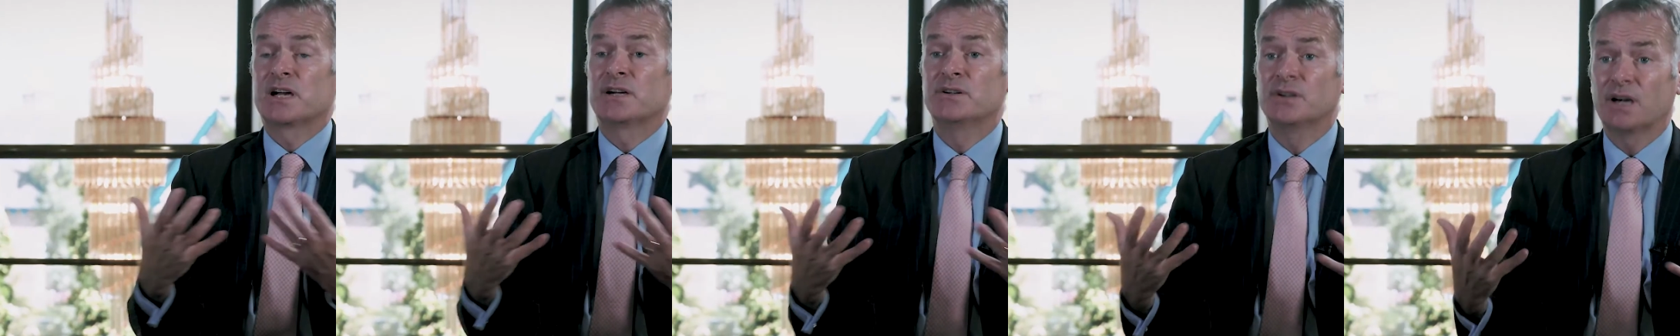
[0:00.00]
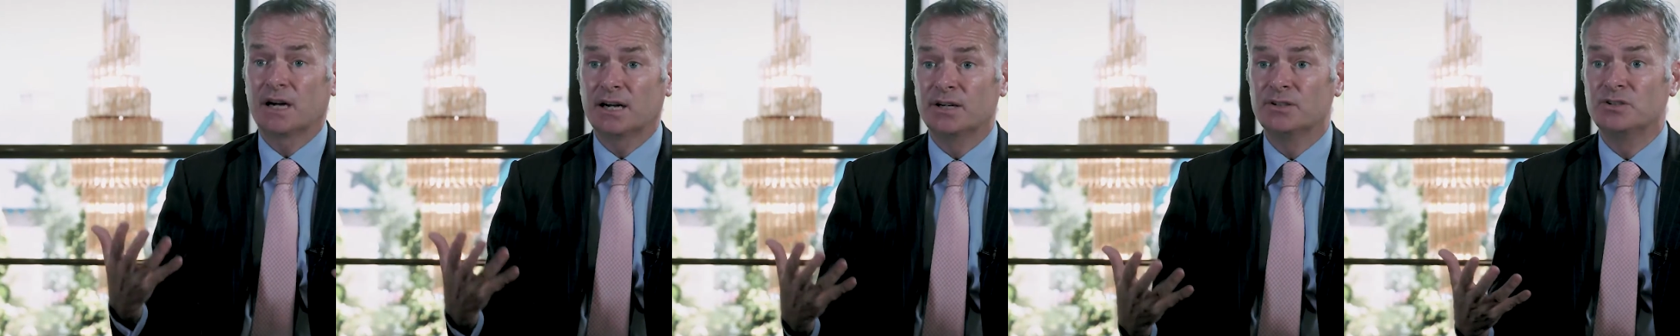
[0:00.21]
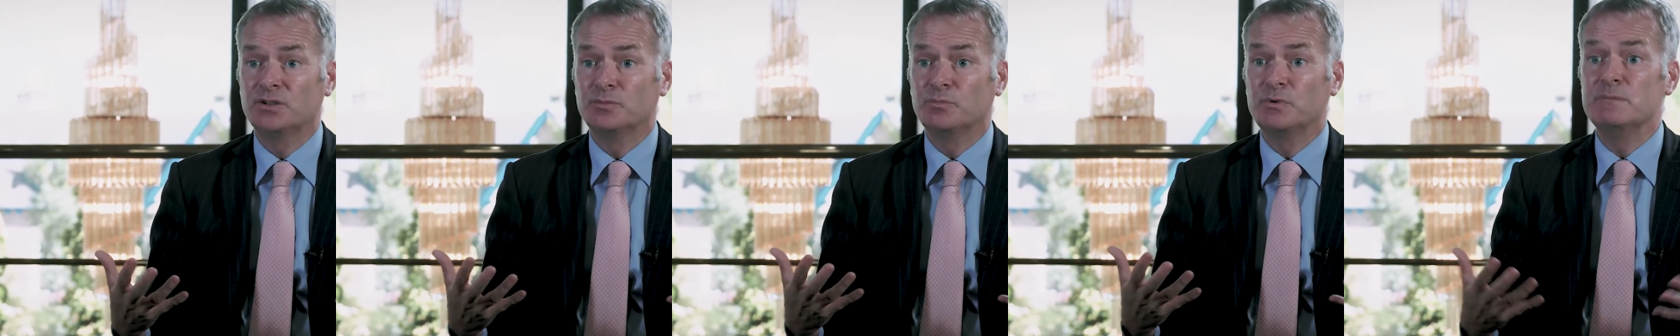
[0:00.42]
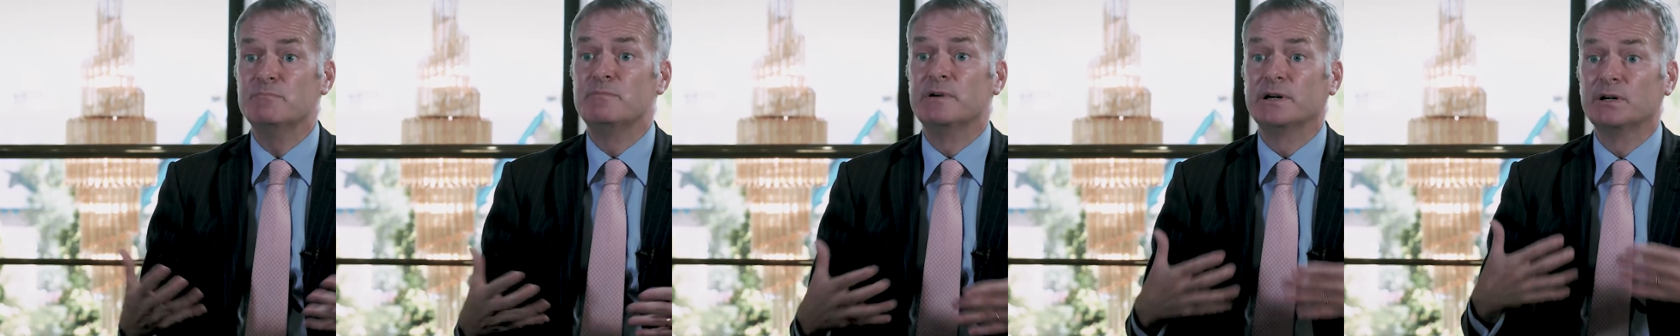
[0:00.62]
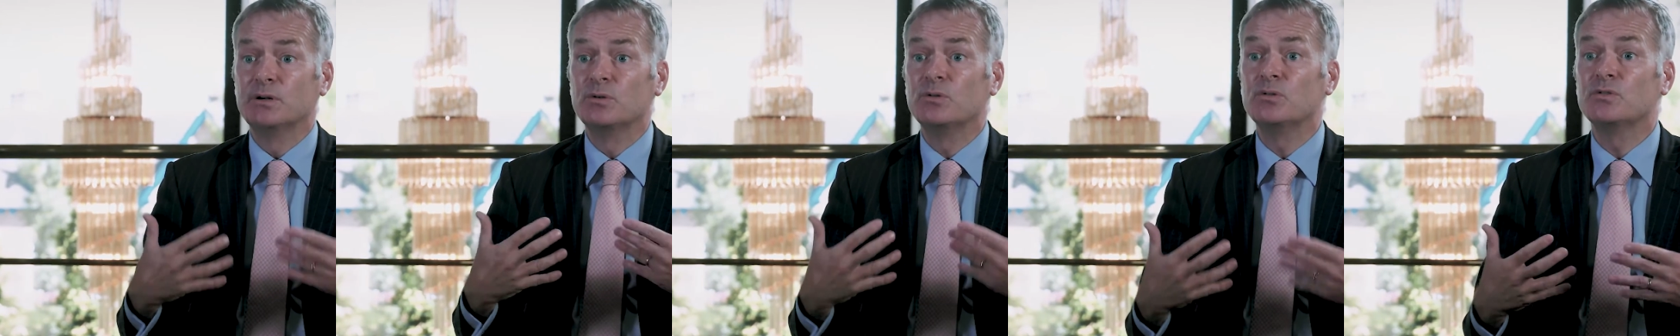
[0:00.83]
how did we
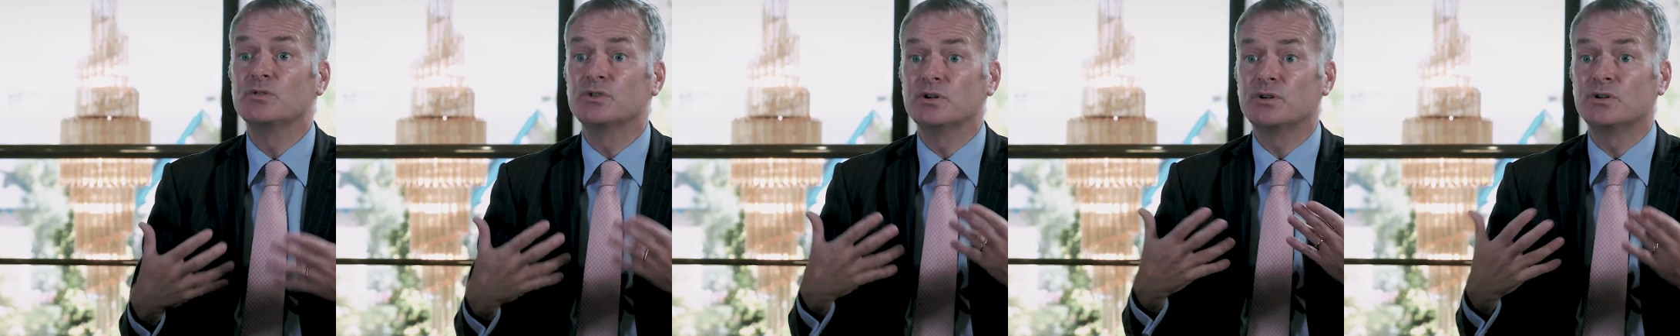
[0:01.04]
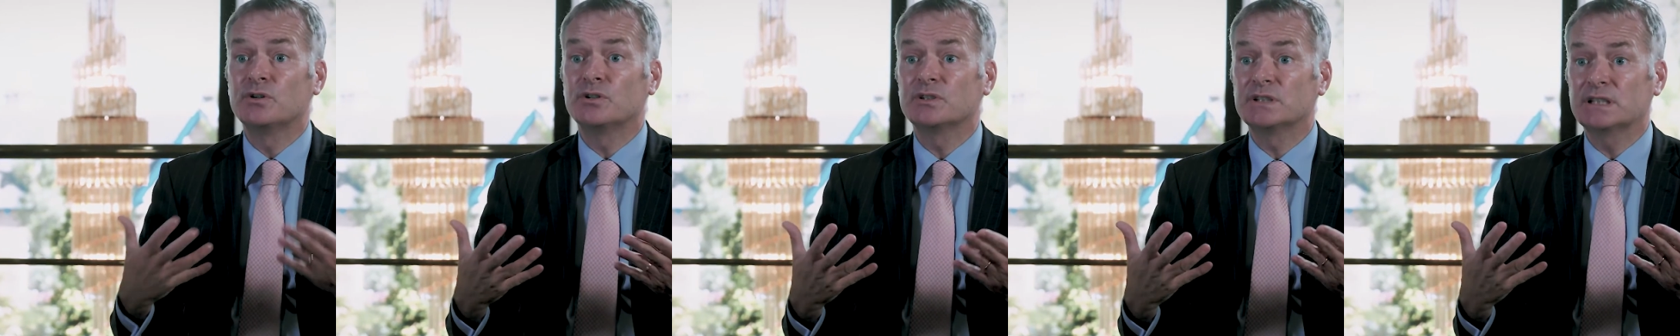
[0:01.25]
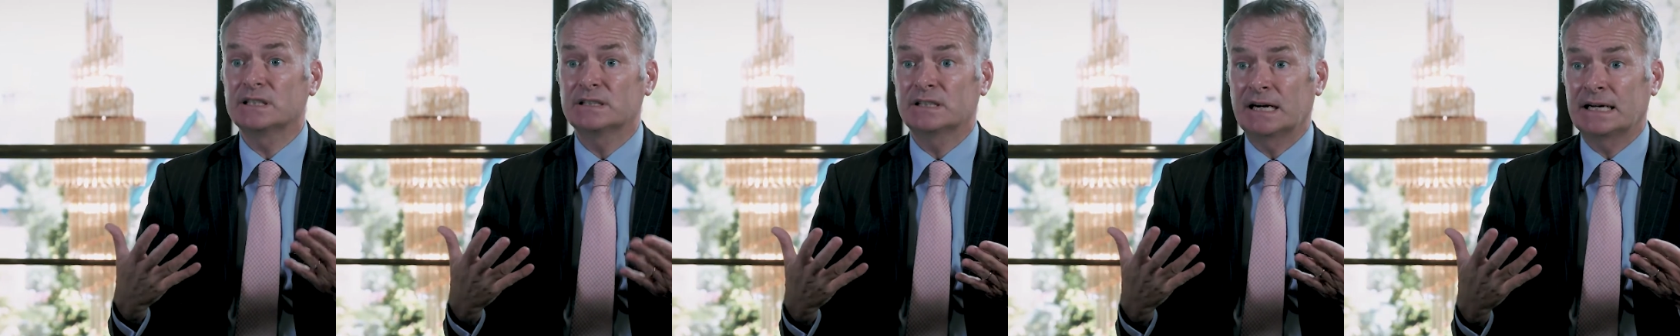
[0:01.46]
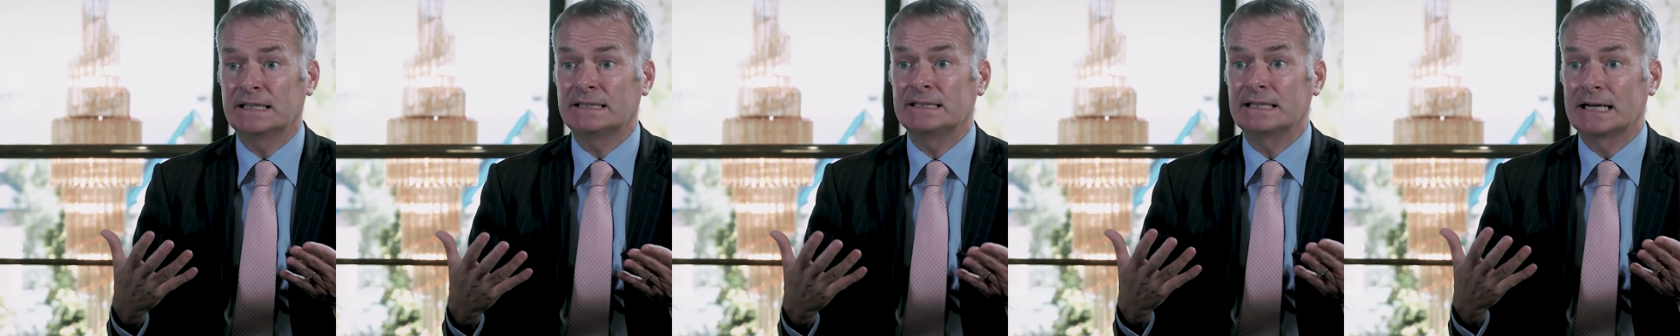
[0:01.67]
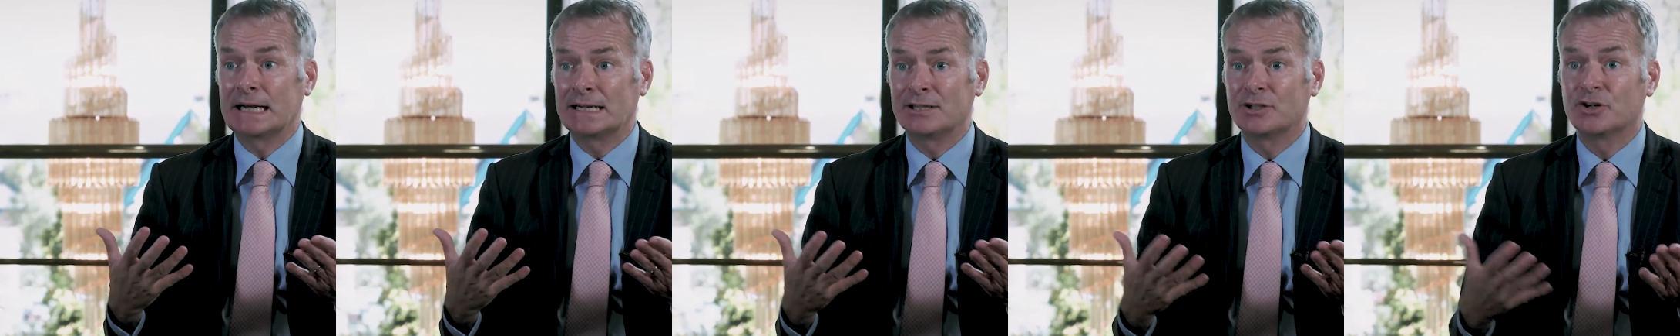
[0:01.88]
build on
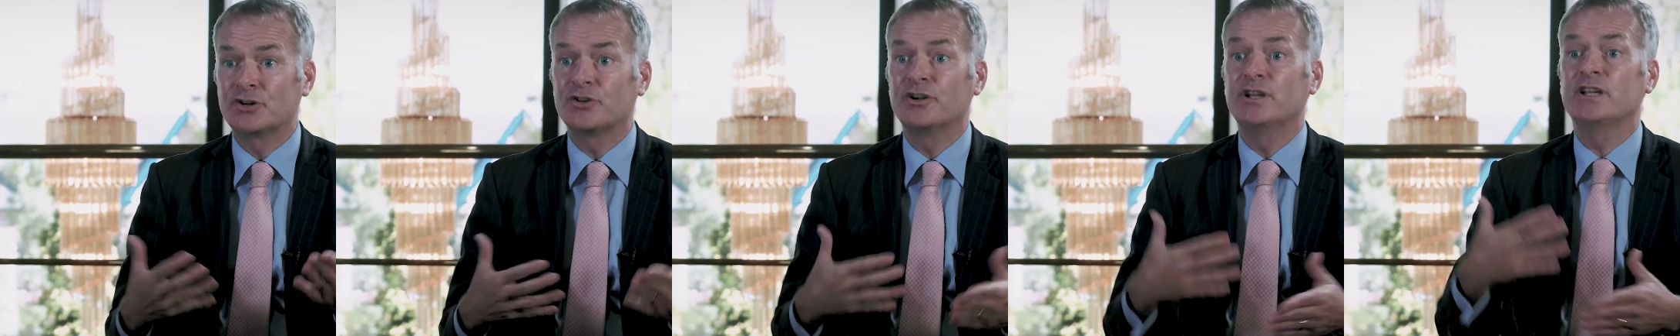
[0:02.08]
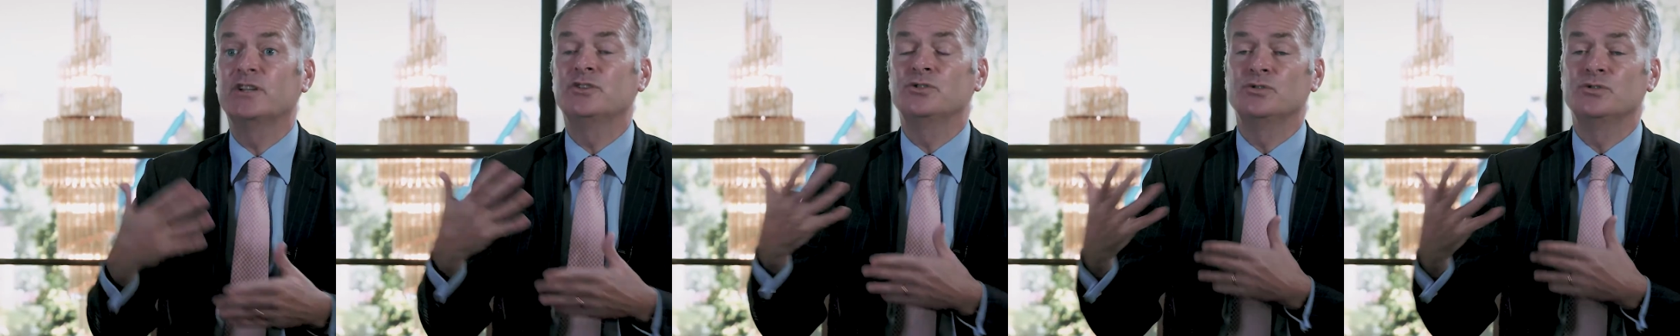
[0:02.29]
and create